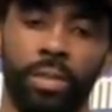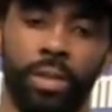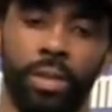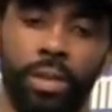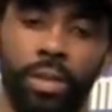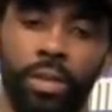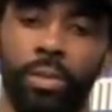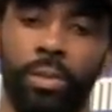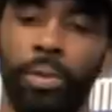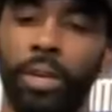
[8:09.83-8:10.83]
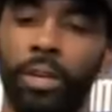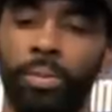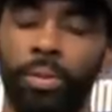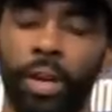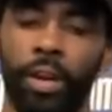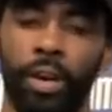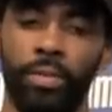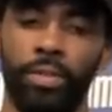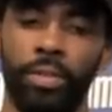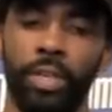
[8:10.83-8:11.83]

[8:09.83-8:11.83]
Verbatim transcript: Uh, you know, being in the playoffs,